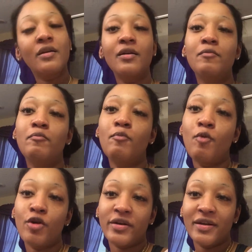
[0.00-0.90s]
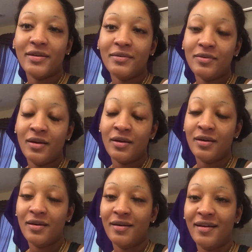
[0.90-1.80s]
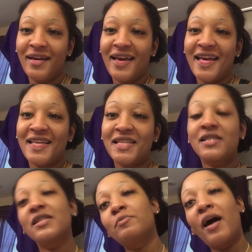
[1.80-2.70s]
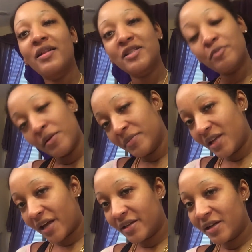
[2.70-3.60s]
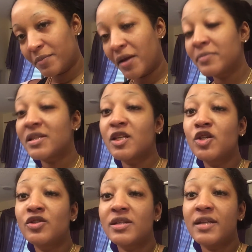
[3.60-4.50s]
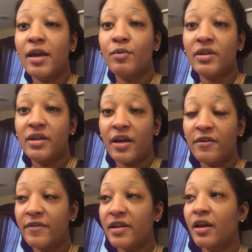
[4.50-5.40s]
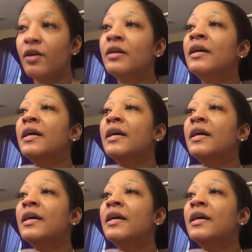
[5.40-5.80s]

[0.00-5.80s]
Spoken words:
Good morning. This is Polished Prima Donna. I'm coming to you today with another video.